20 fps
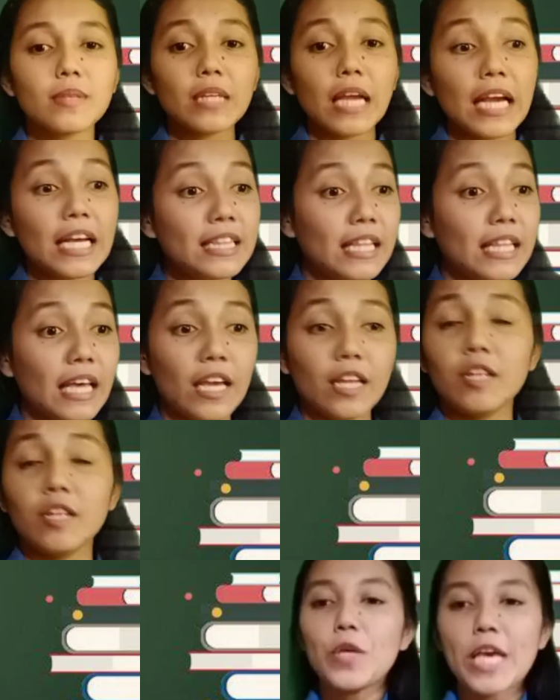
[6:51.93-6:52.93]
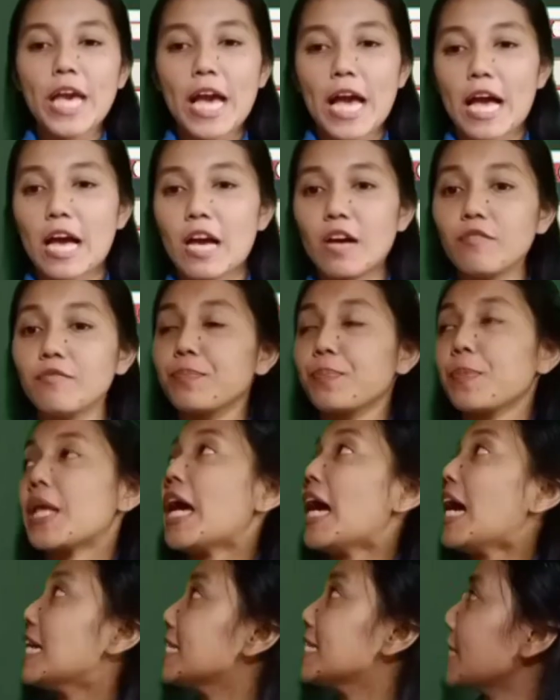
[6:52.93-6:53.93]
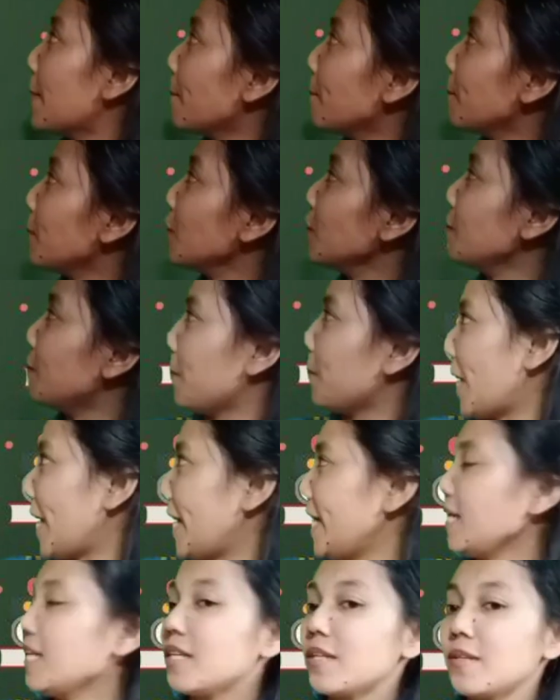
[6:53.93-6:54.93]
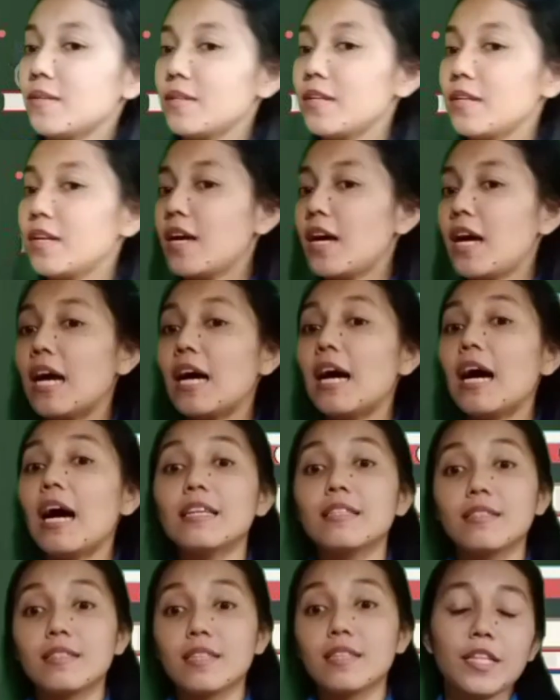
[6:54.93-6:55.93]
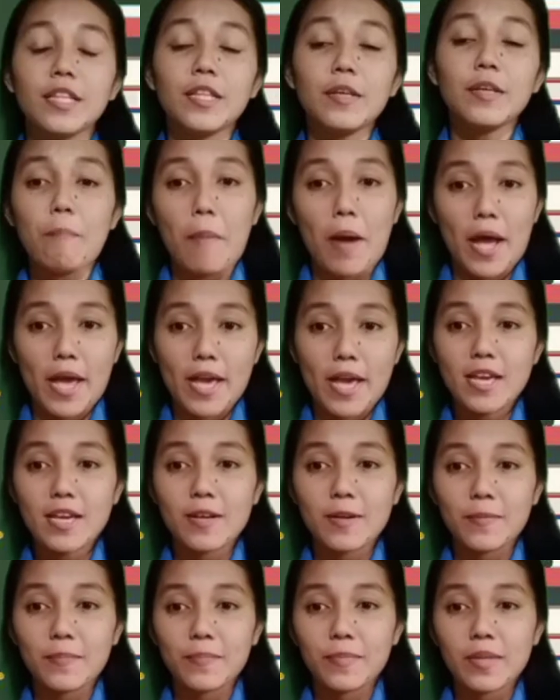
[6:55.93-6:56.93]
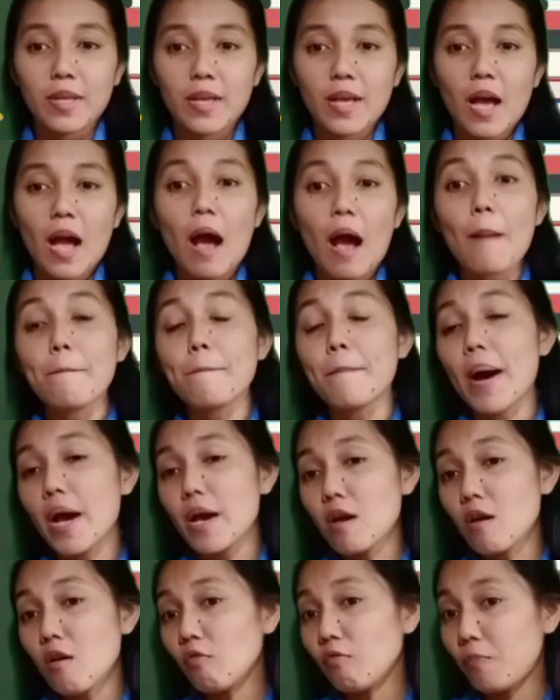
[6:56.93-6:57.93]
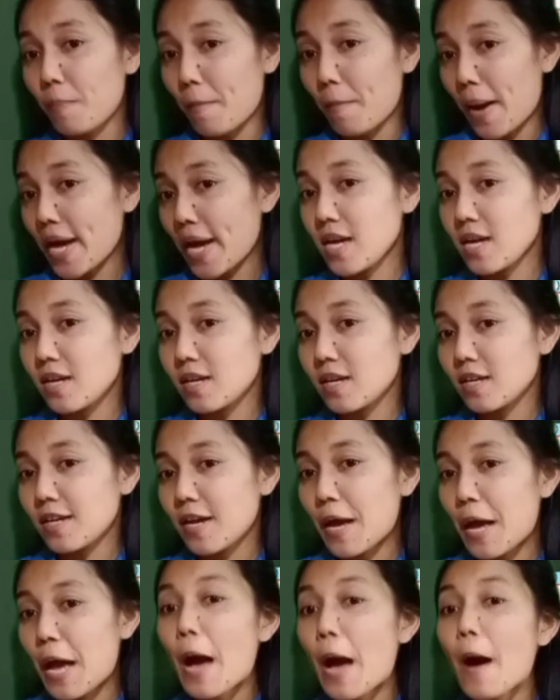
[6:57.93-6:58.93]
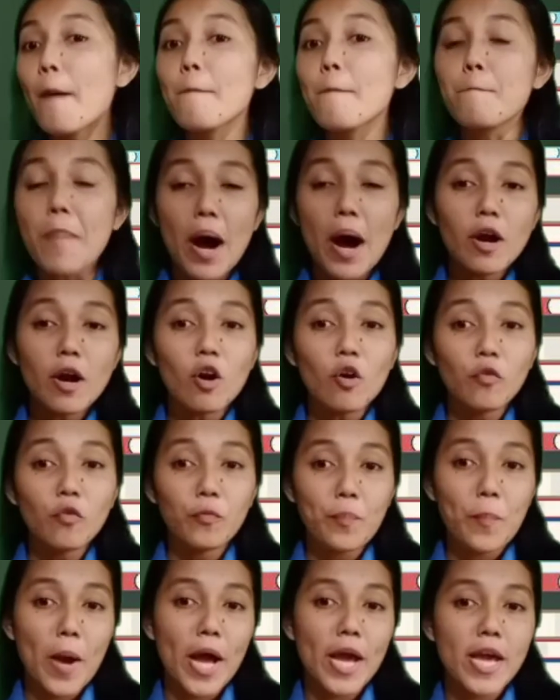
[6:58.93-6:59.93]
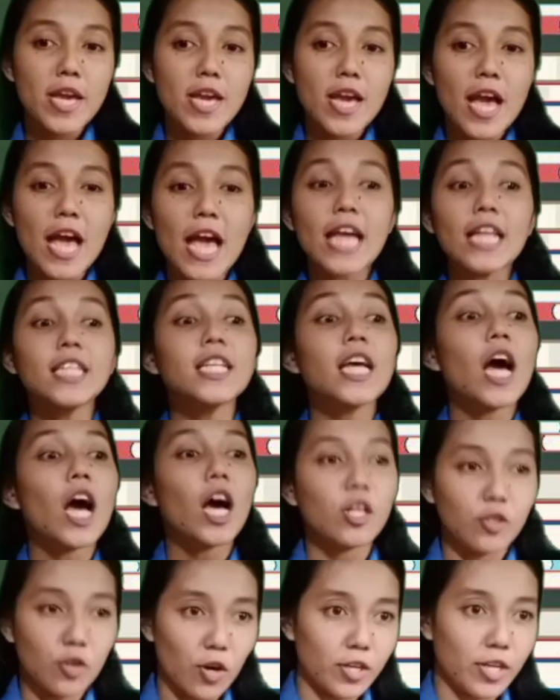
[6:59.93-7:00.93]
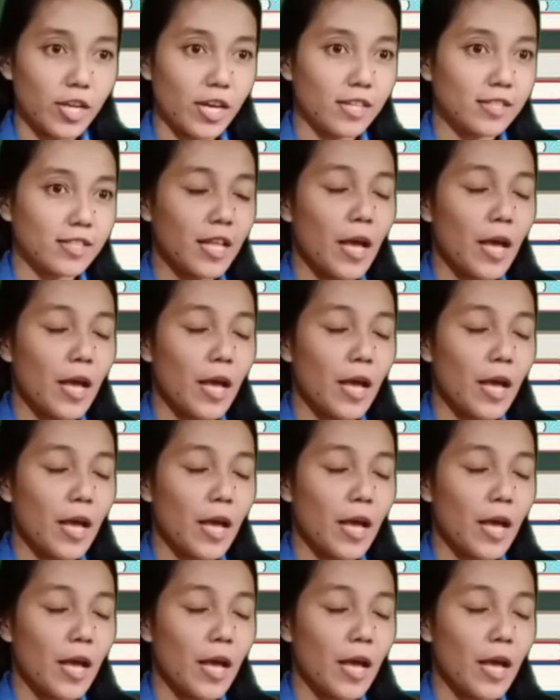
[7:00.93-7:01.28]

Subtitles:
And then we have a simple pie, a 3D pie, a pie of pie, bar of pie, and a donut.